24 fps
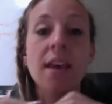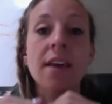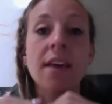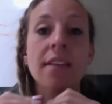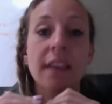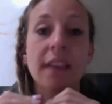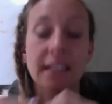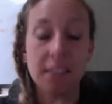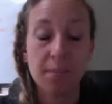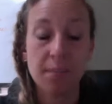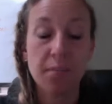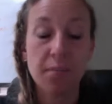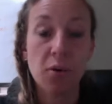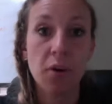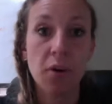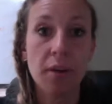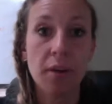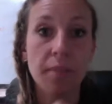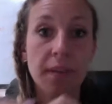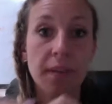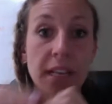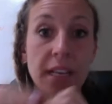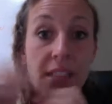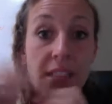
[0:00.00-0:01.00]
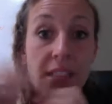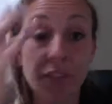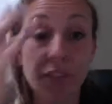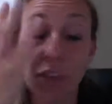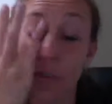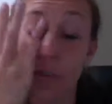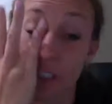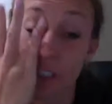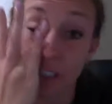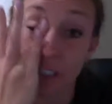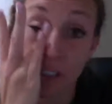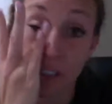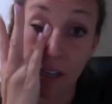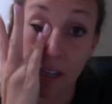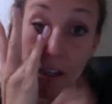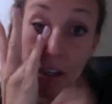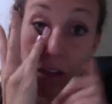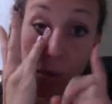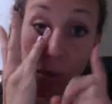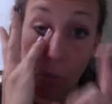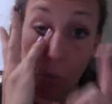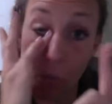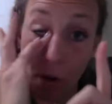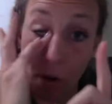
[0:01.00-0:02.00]
That's important, because if you just
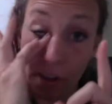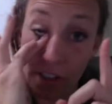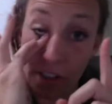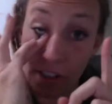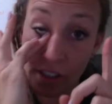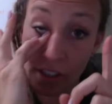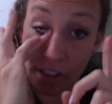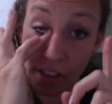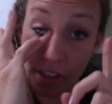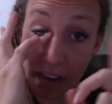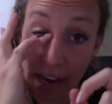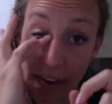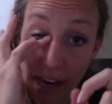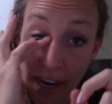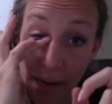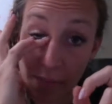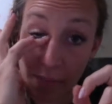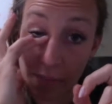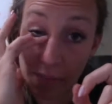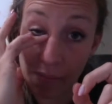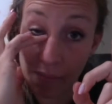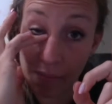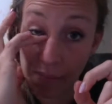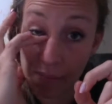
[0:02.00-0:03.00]
sell a one-time